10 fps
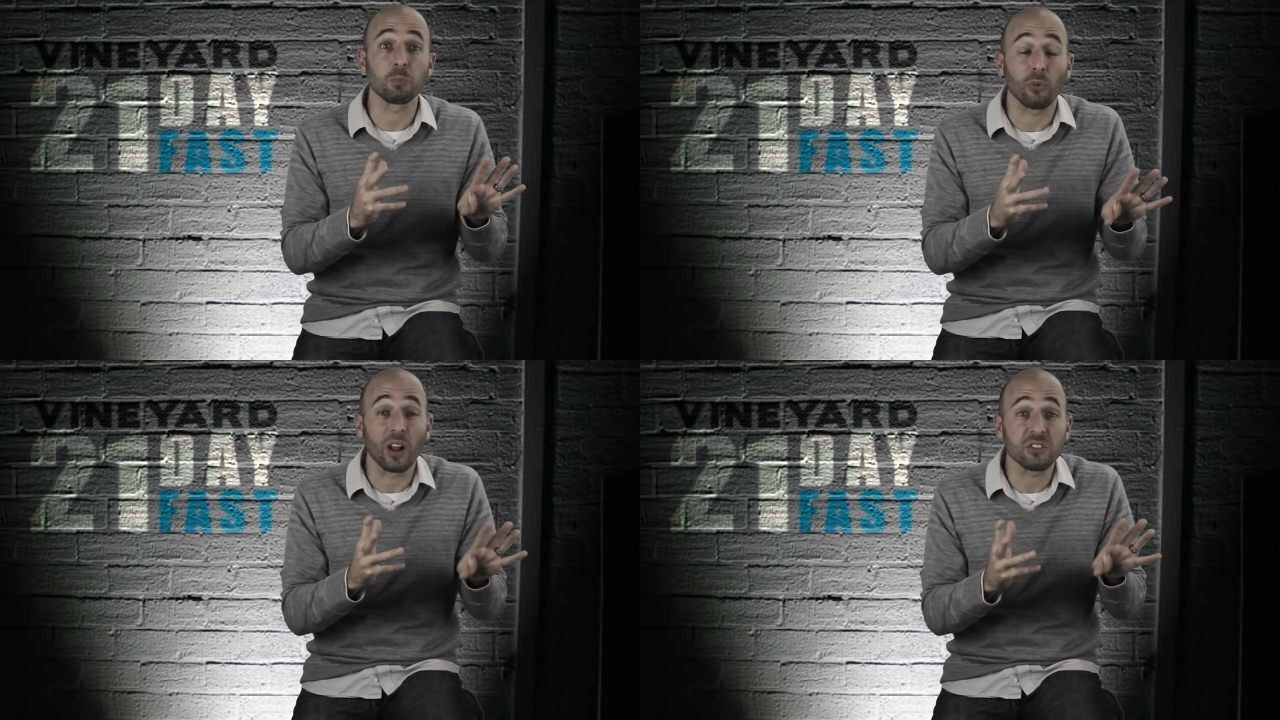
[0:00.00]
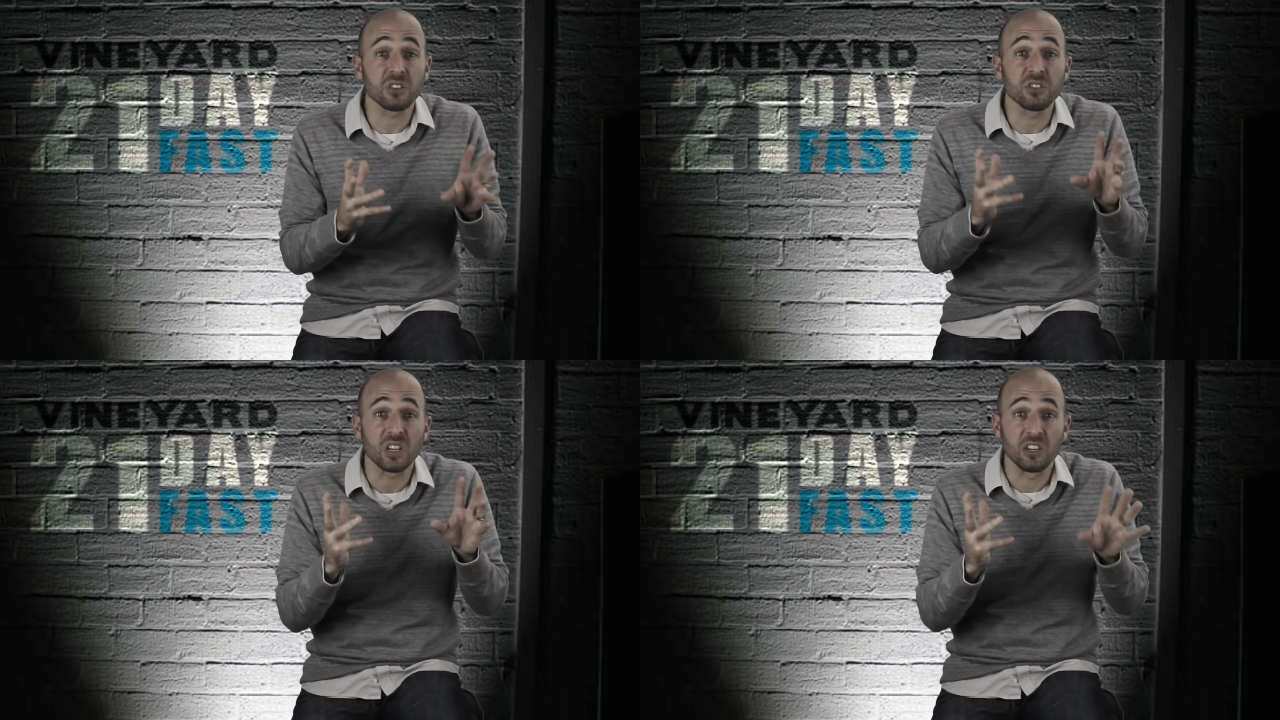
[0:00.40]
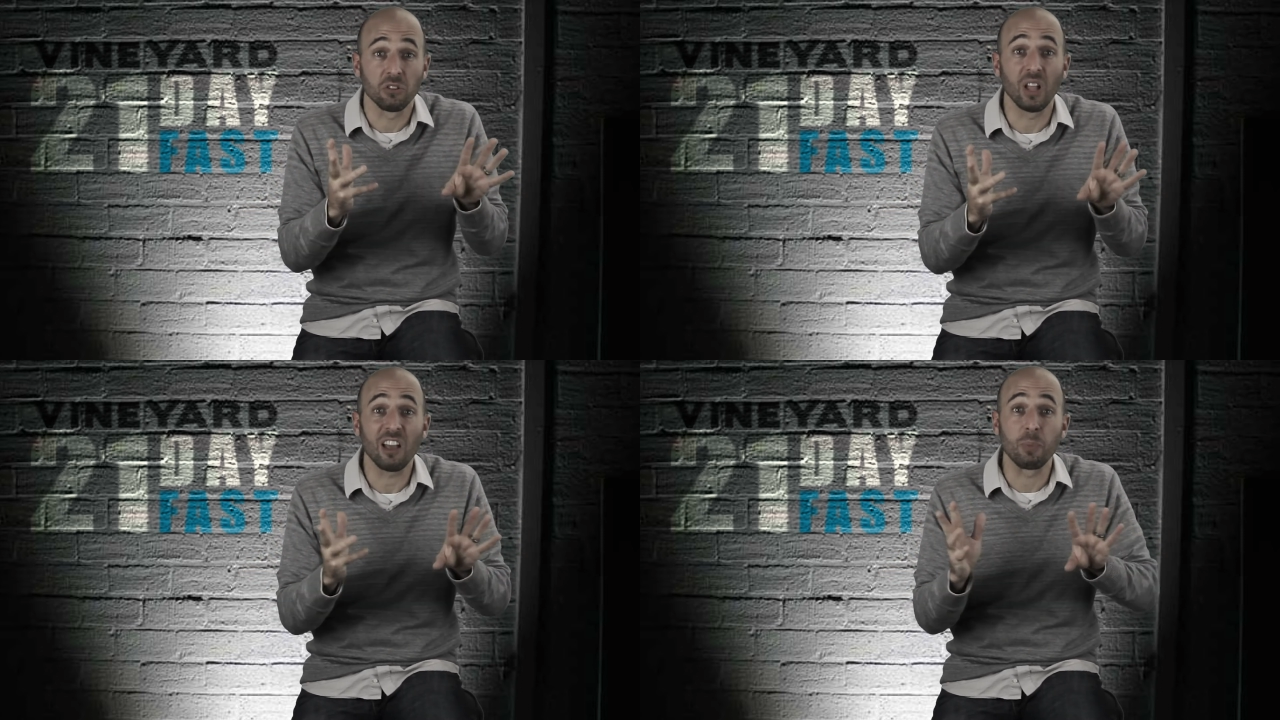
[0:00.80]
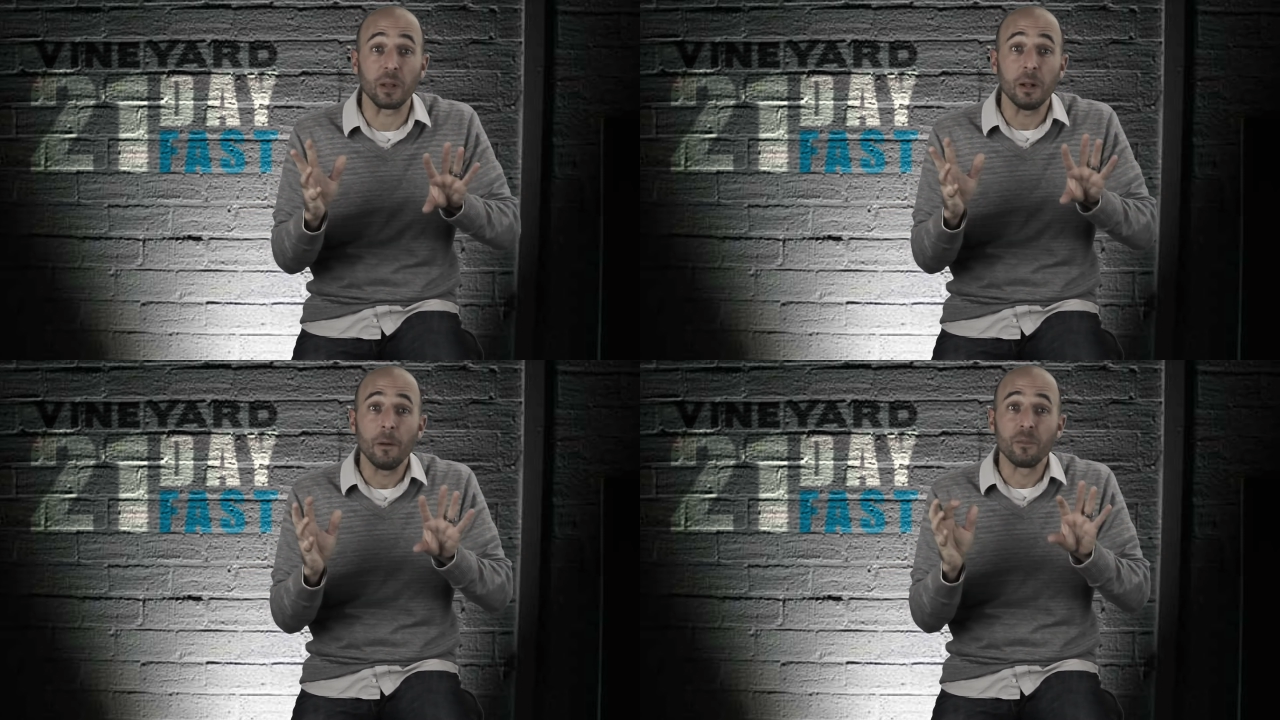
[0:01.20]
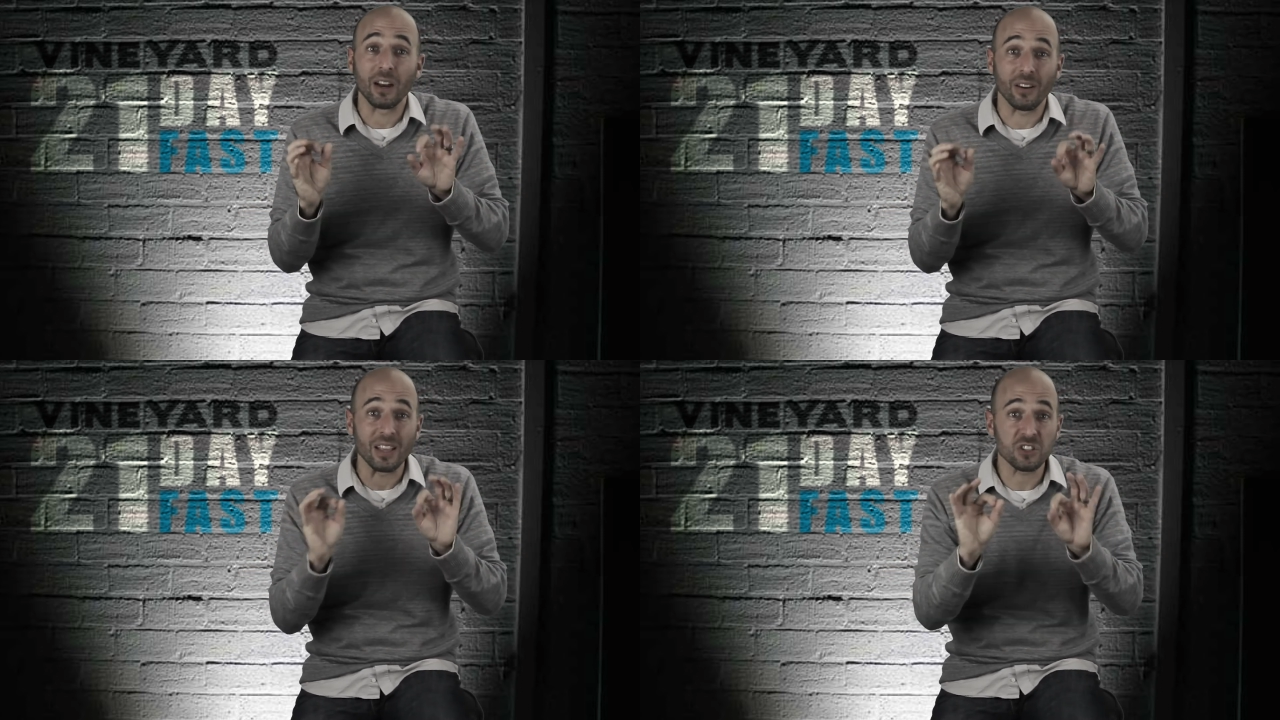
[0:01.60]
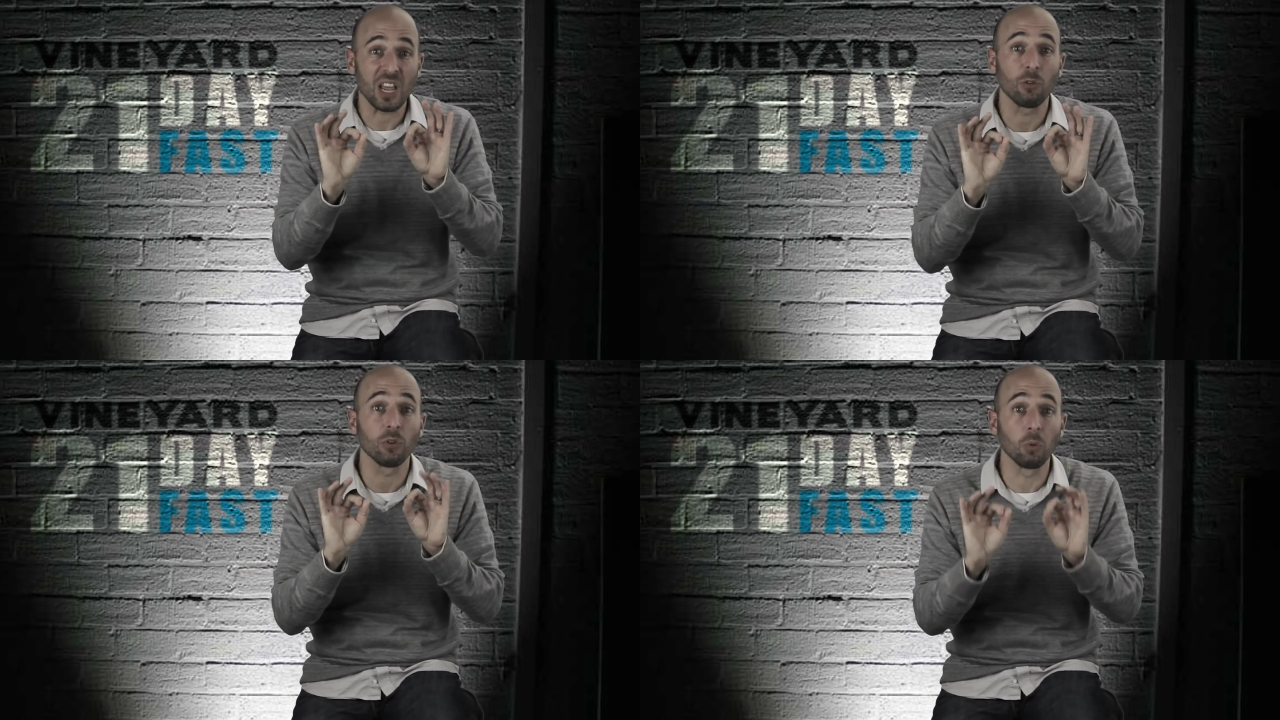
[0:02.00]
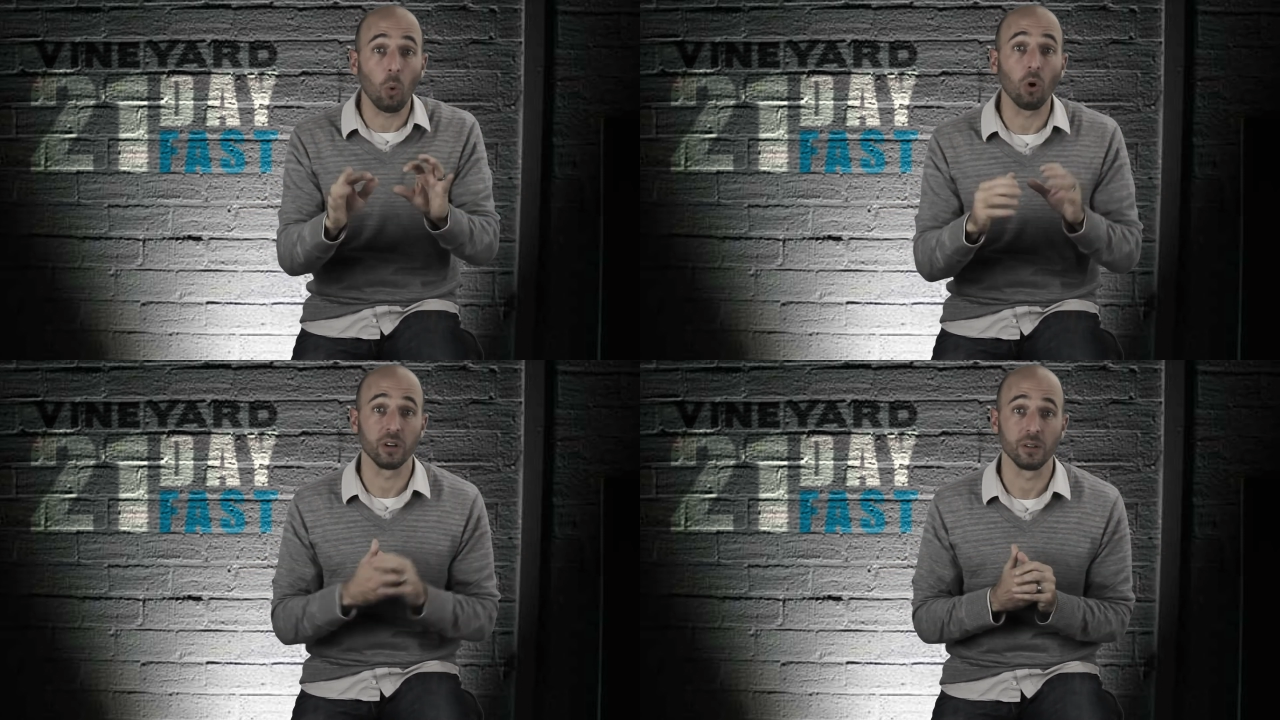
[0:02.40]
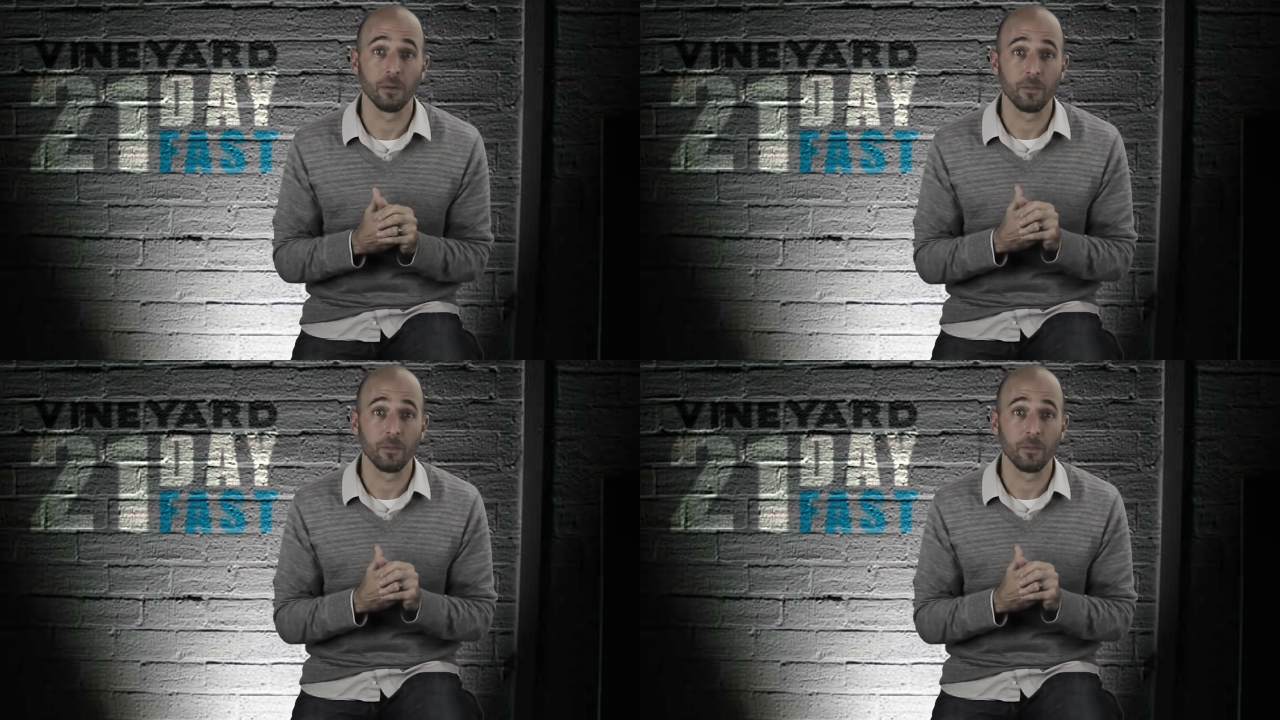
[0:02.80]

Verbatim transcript: presence in your life, but there is a reward.